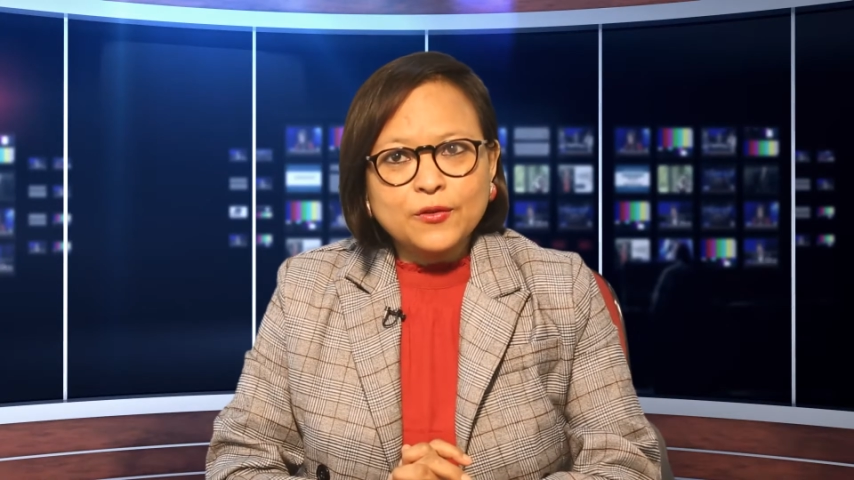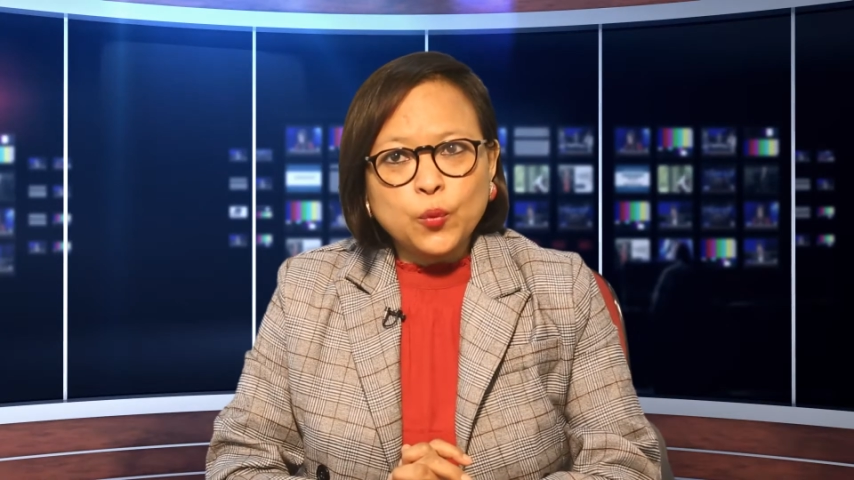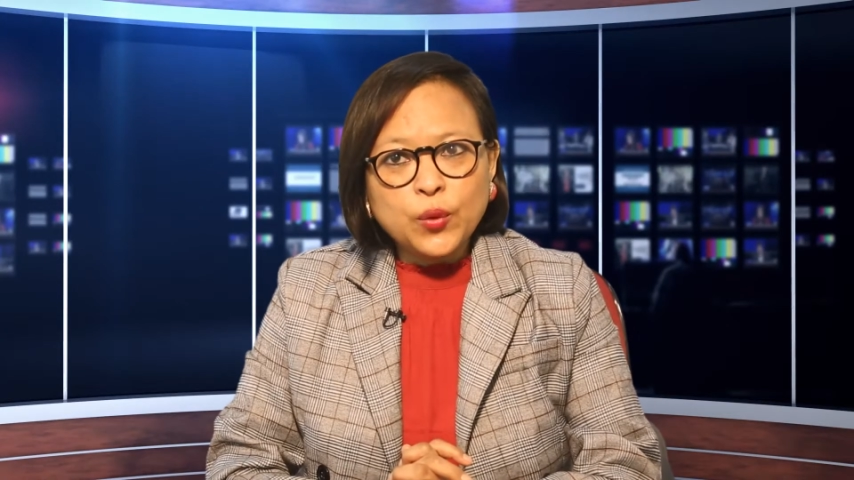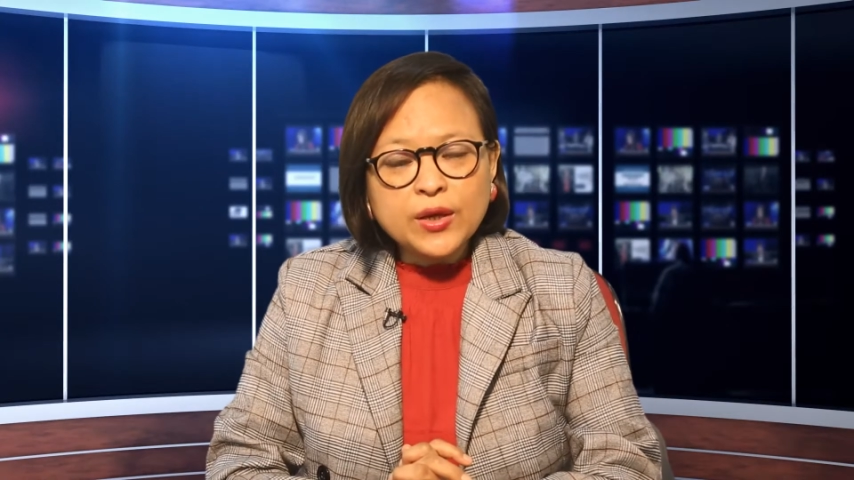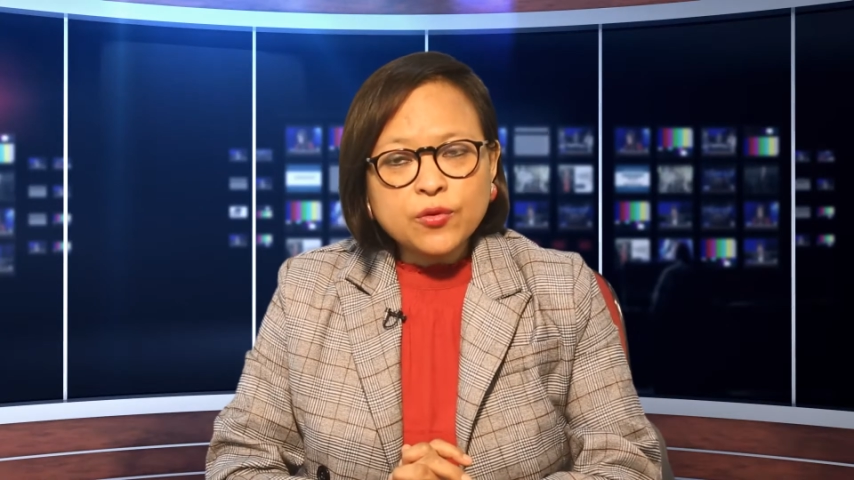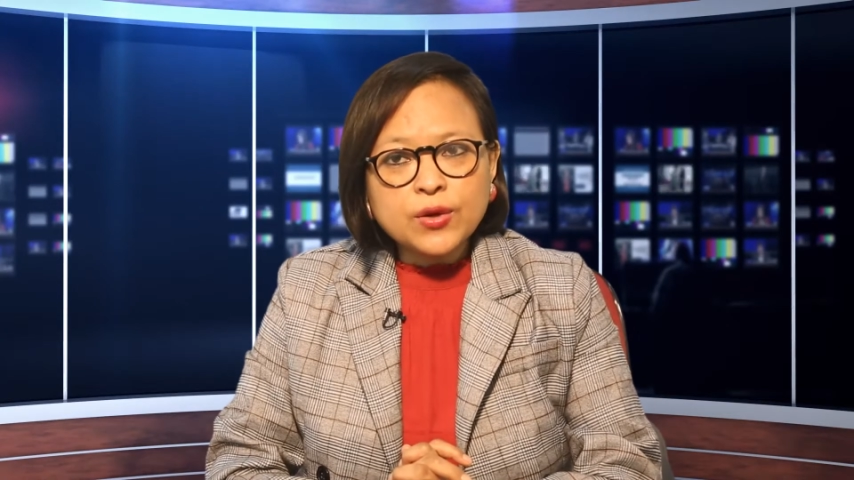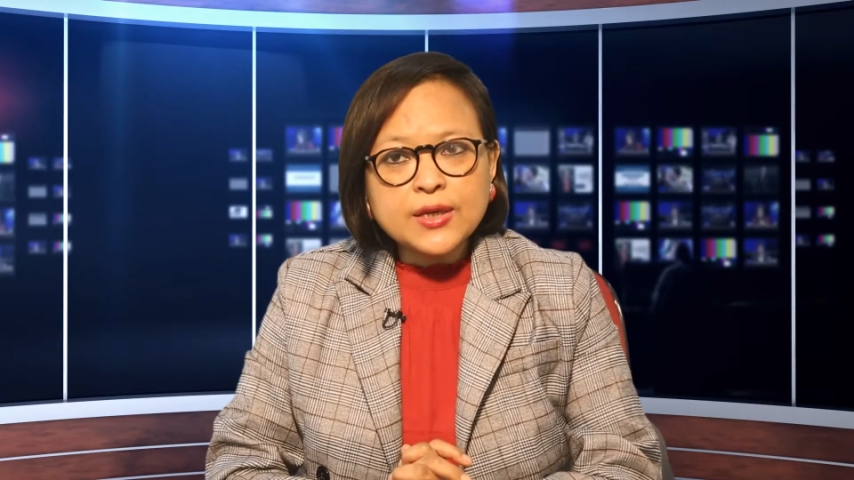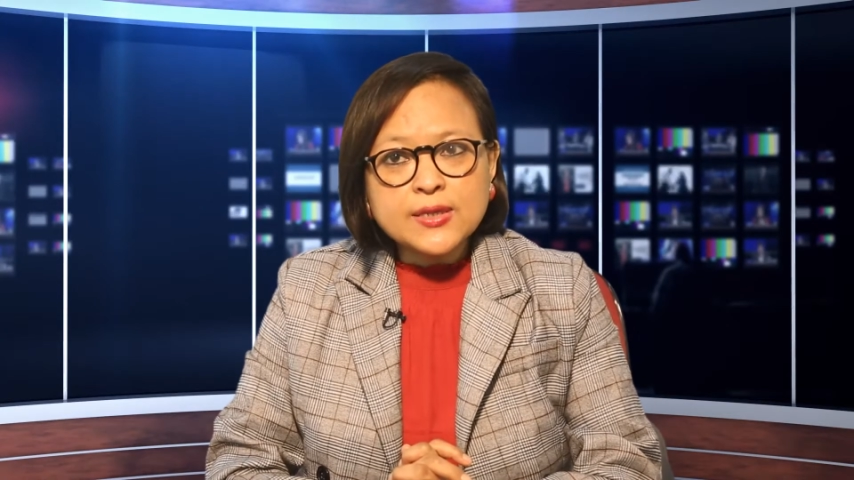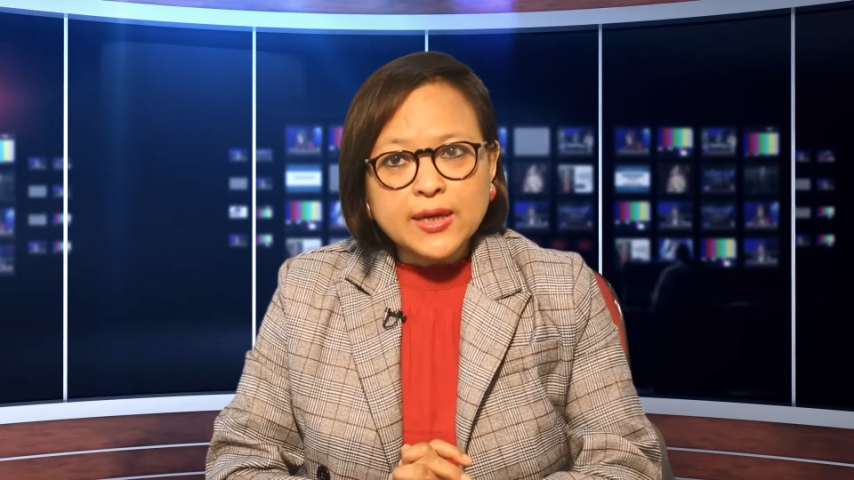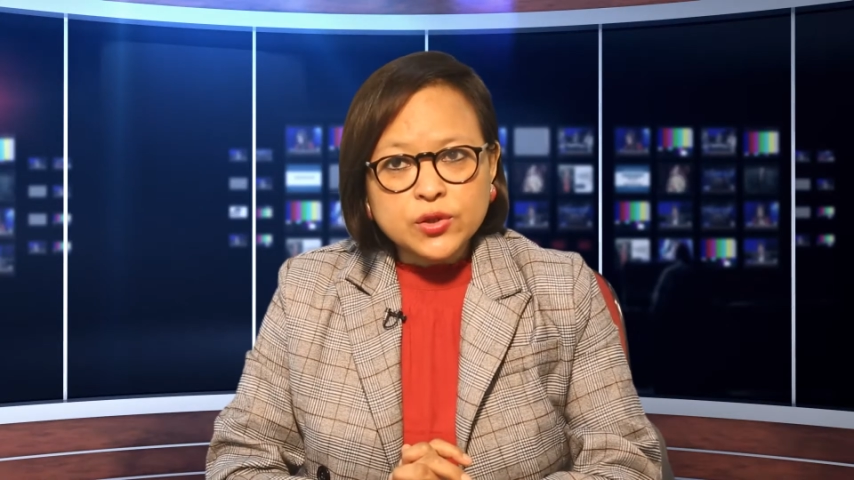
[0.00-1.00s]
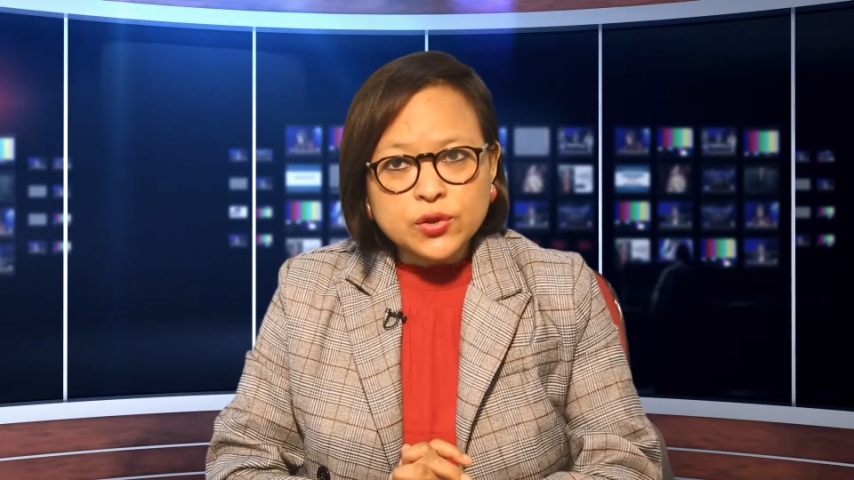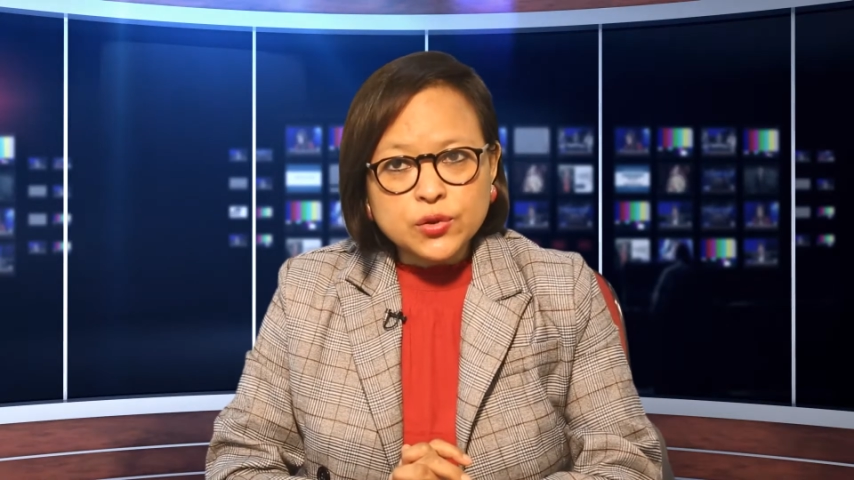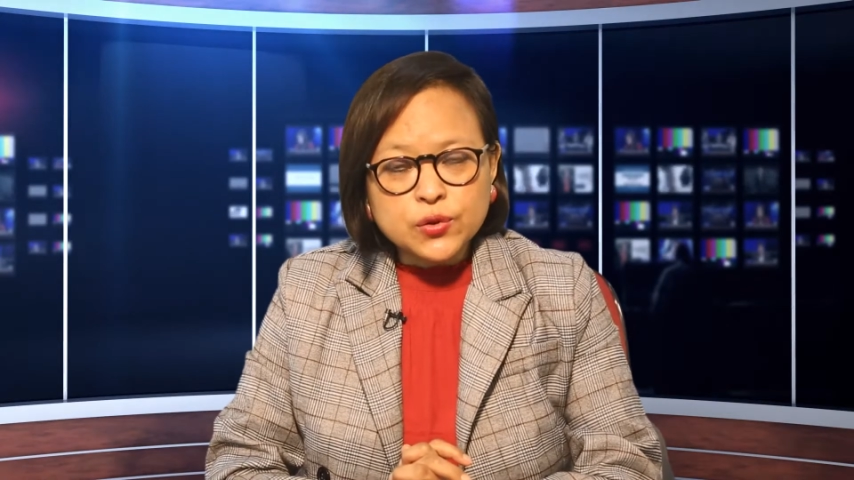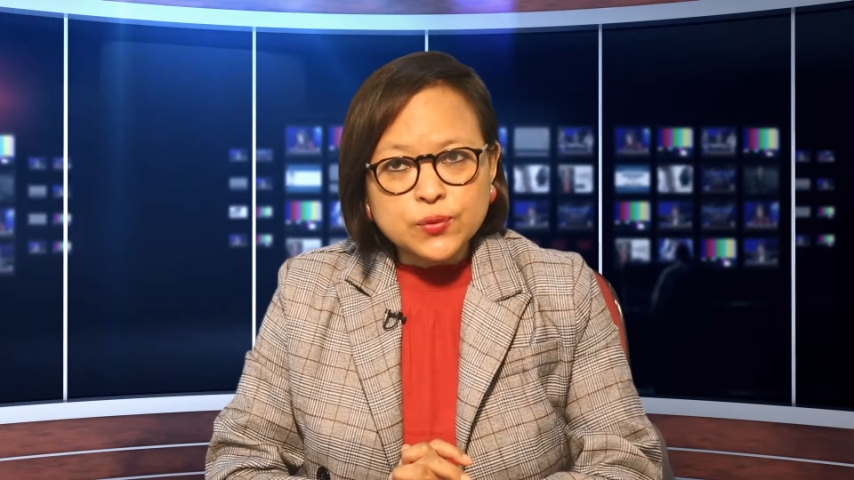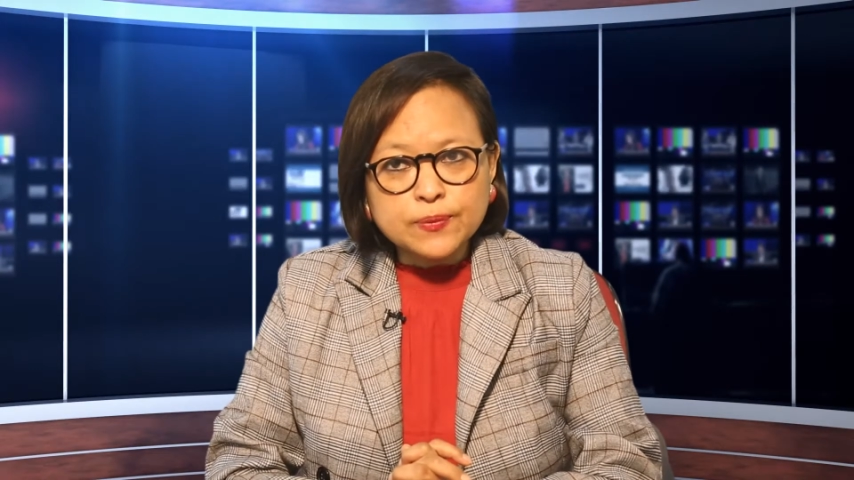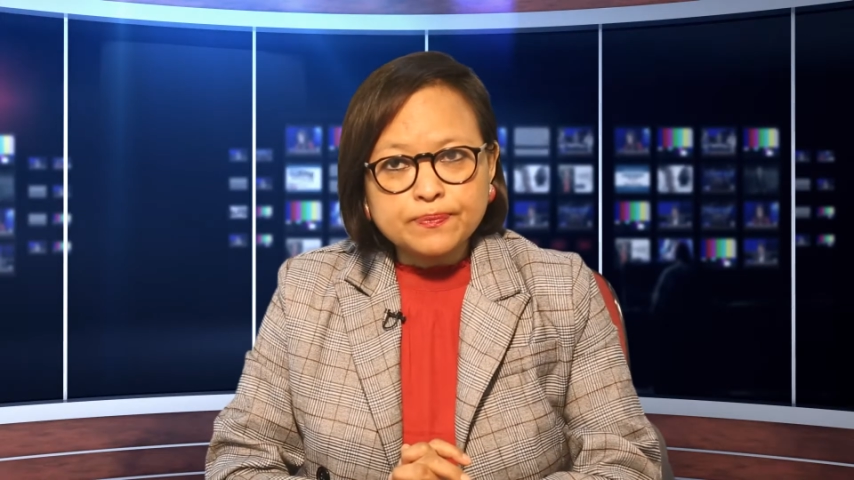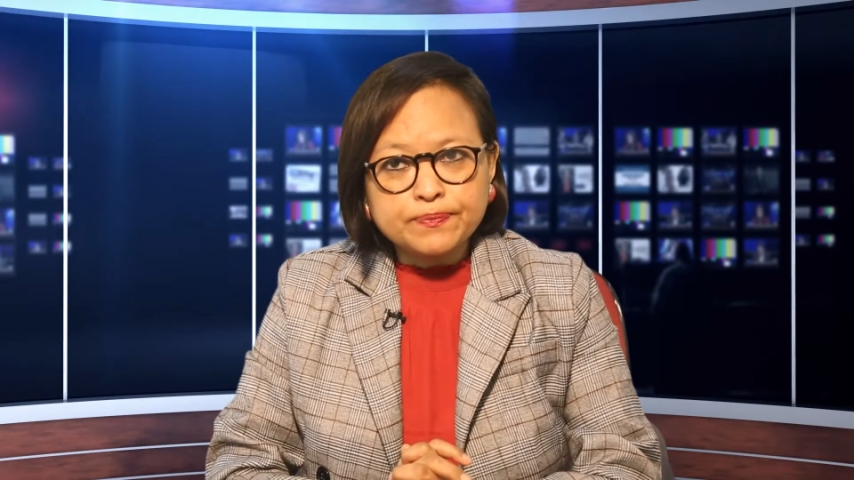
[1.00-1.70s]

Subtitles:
Week 3, Section 2.